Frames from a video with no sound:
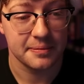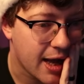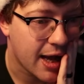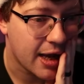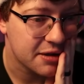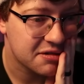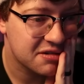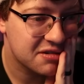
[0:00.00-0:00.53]

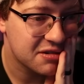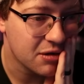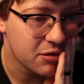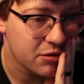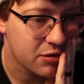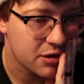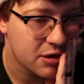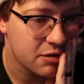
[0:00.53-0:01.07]
Ah, it's
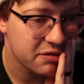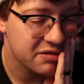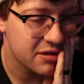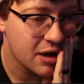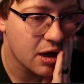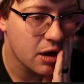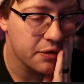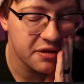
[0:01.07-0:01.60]
so gross.
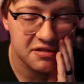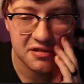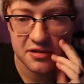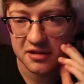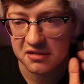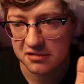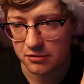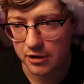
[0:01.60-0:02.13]
No, this
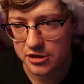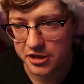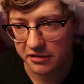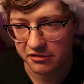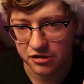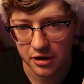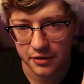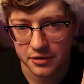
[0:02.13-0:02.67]
this is a
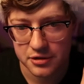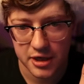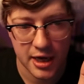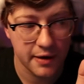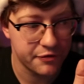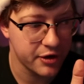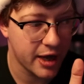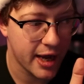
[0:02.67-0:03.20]
regex challenge. I
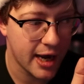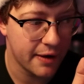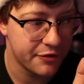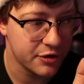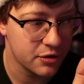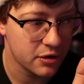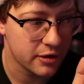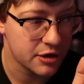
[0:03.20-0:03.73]
have to I
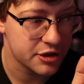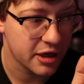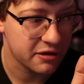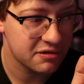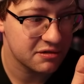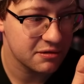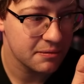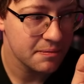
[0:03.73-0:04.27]
have to do a
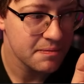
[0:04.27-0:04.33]
regex.